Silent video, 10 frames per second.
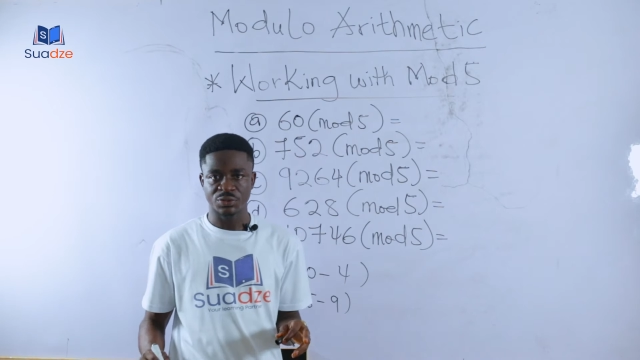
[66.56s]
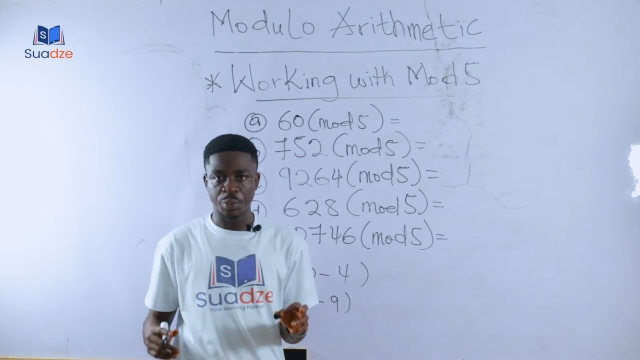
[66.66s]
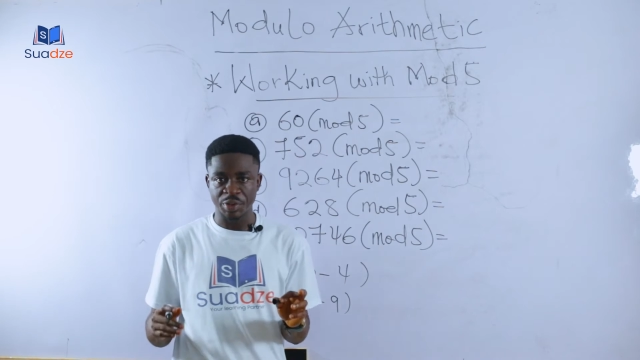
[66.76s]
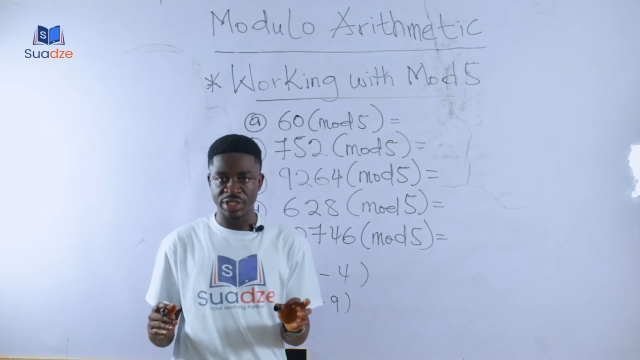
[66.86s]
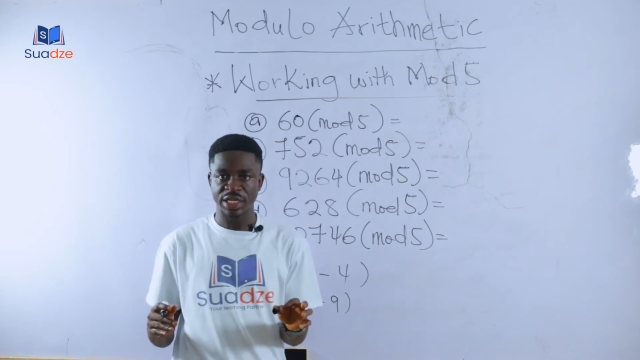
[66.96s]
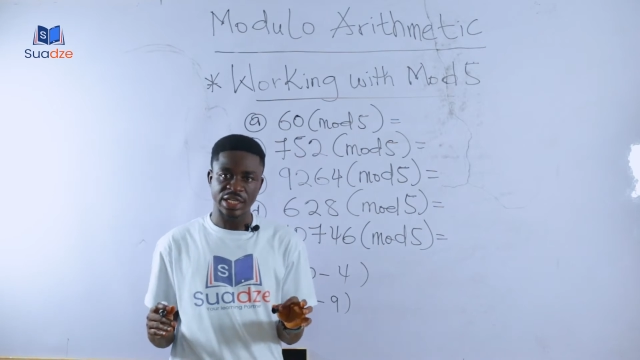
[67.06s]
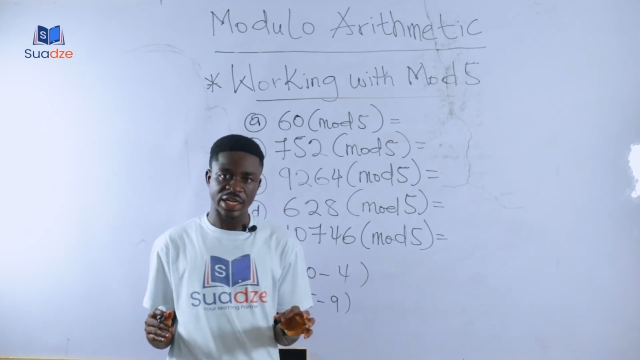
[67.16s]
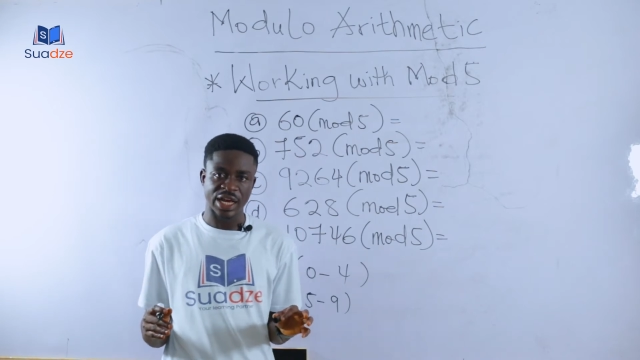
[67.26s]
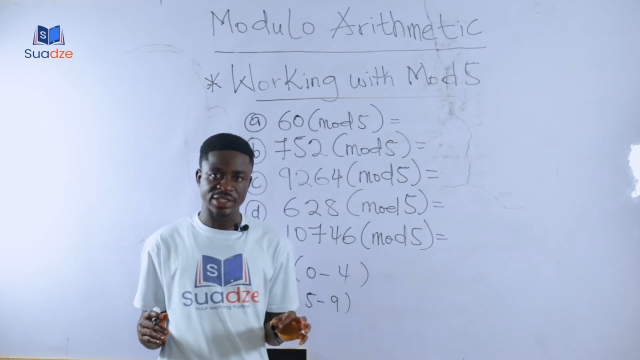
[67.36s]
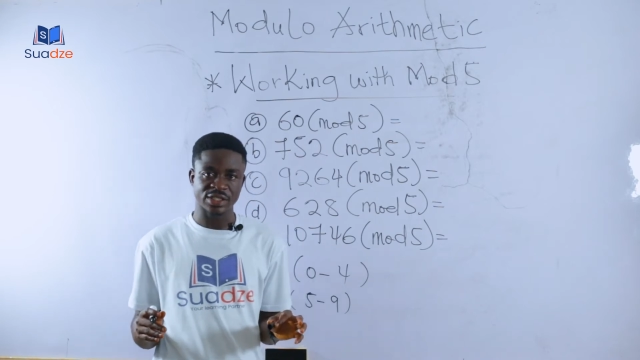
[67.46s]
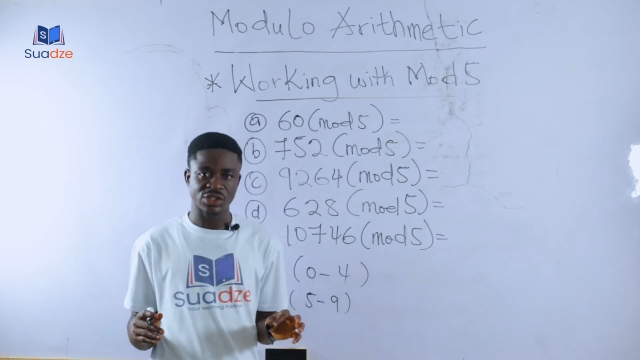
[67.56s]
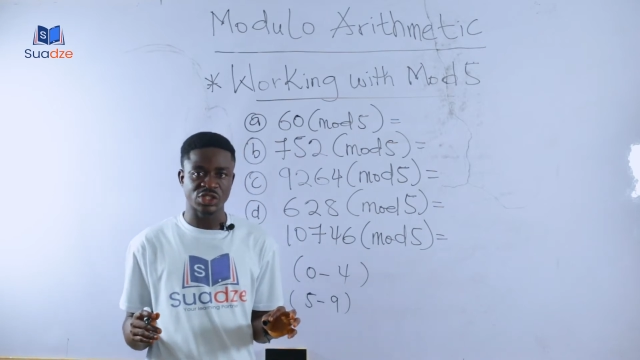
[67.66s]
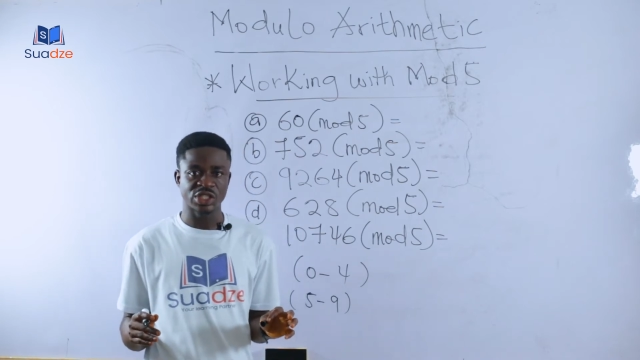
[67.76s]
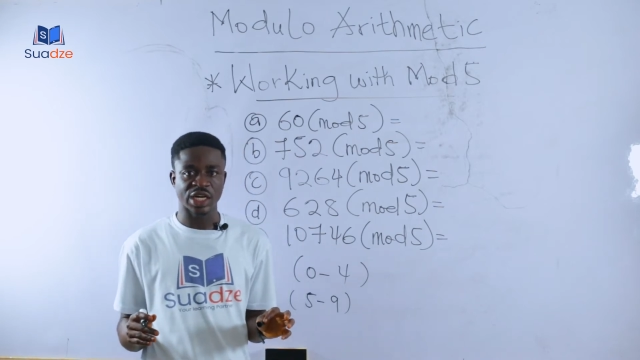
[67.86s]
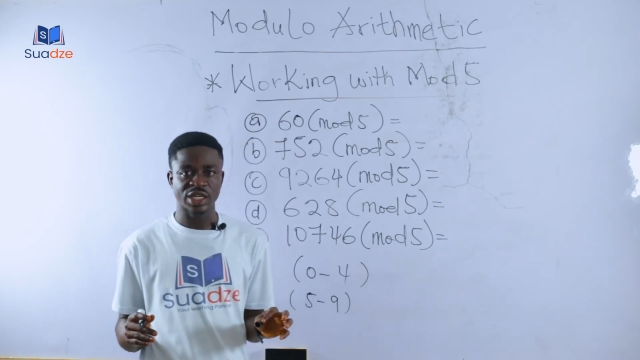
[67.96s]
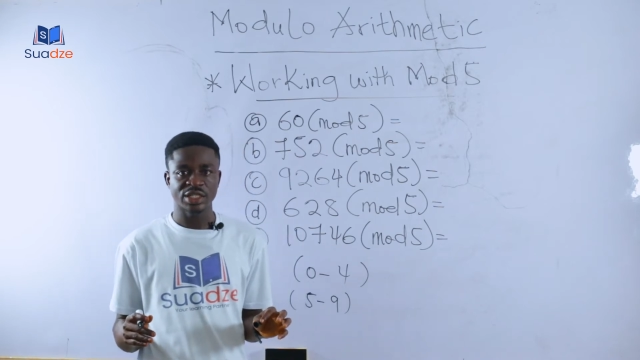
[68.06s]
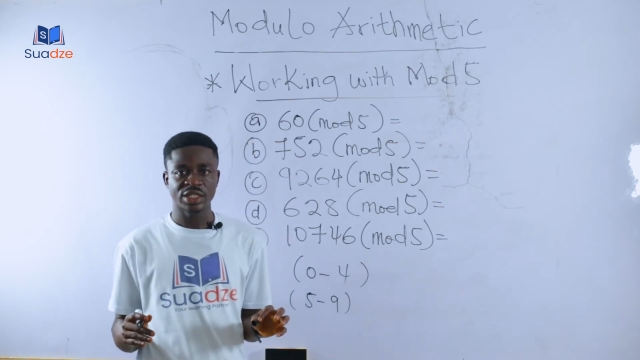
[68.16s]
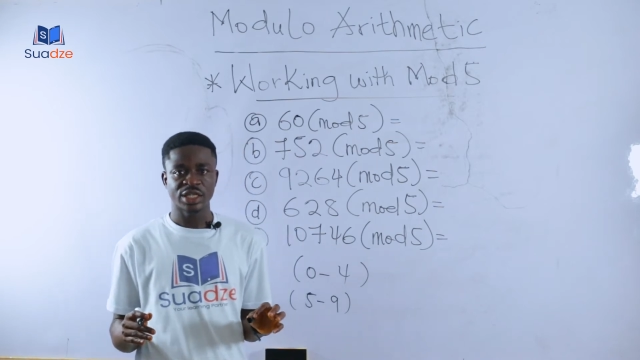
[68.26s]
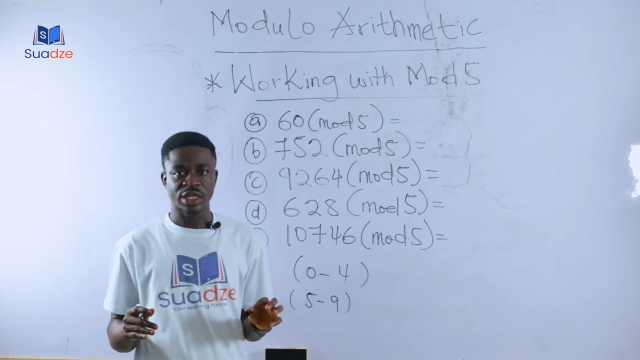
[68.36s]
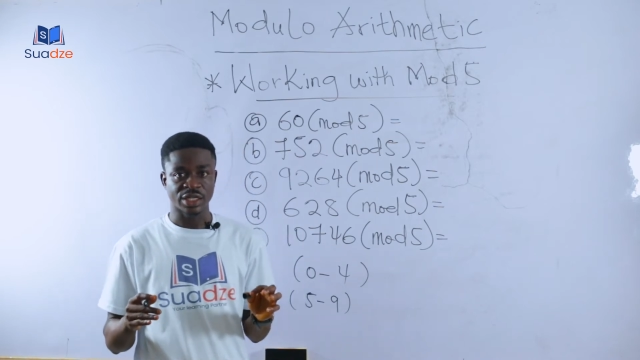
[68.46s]
represents the last integer
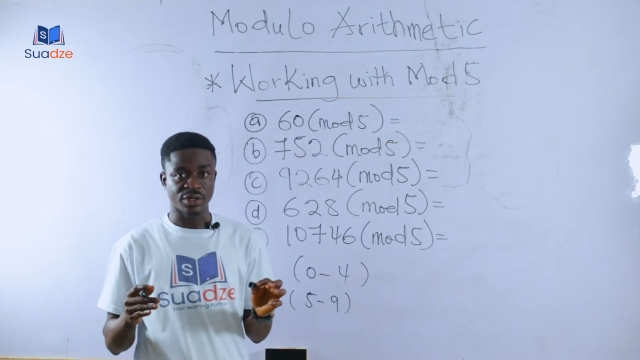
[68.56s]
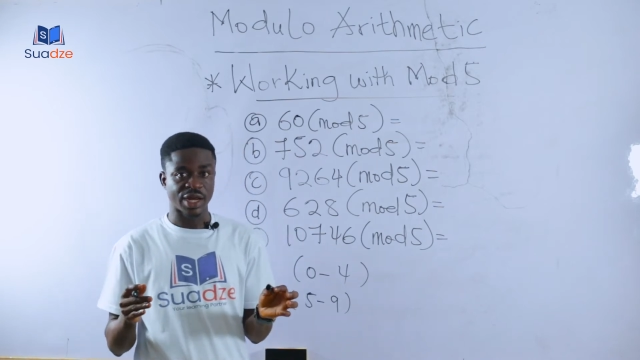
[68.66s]
and I